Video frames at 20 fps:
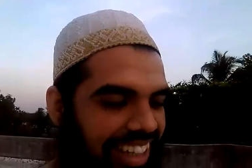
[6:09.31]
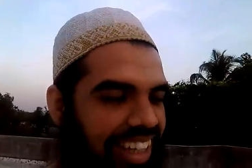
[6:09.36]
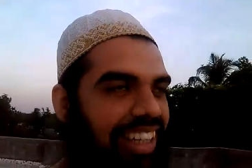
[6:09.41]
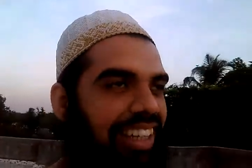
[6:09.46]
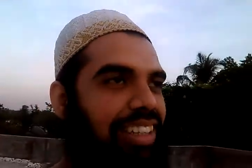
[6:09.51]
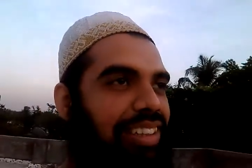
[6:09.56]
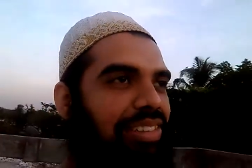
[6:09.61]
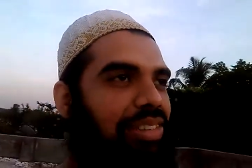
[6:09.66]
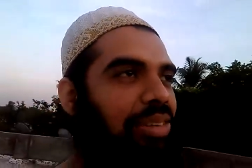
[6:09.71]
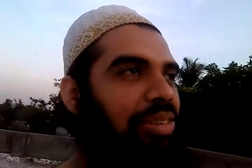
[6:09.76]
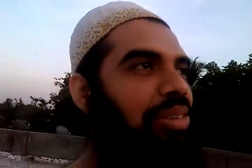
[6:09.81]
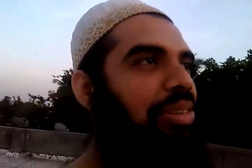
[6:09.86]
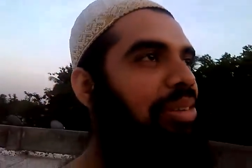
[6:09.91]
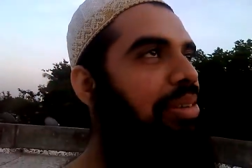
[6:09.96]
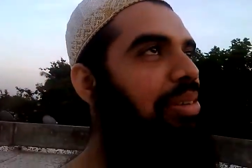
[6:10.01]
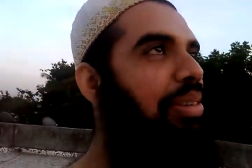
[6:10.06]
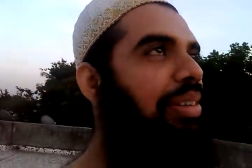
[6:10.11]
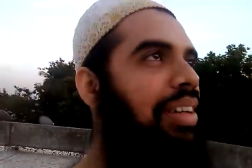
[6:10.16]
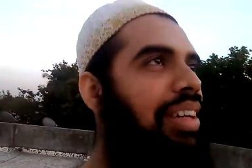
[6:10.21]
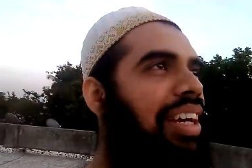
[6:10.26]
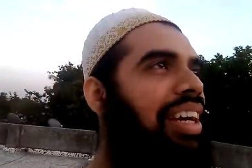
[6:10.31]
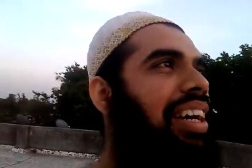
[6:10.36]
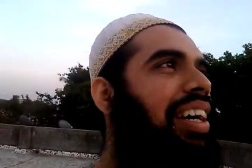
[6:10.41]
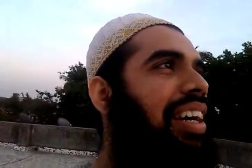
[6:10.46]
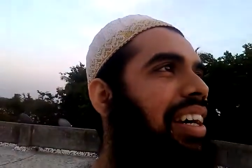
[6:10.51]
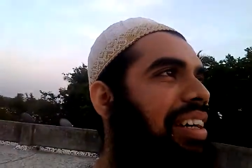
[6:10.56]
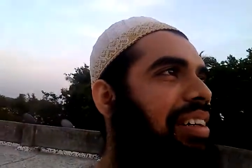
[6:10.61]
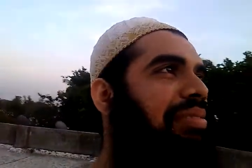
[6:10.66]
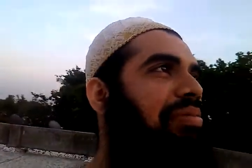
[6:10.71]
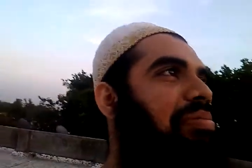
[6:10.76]
and so
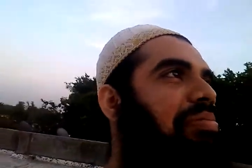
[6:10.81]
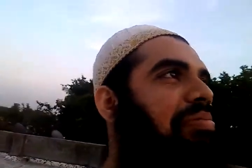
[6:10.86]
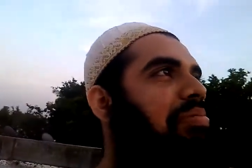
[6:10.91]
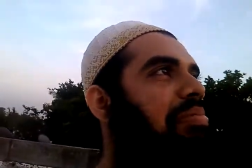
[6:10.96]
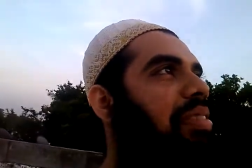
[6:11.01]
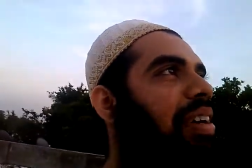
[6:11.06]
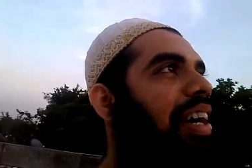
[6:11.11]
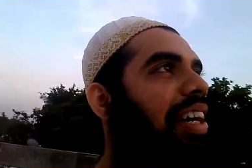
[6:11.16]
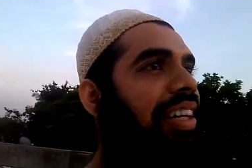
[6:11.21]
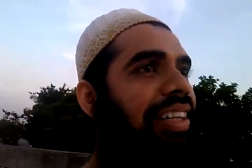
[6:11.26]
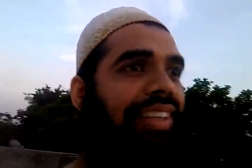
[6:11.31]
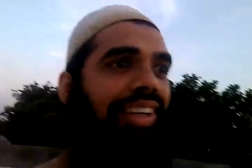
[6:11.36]
yeah, I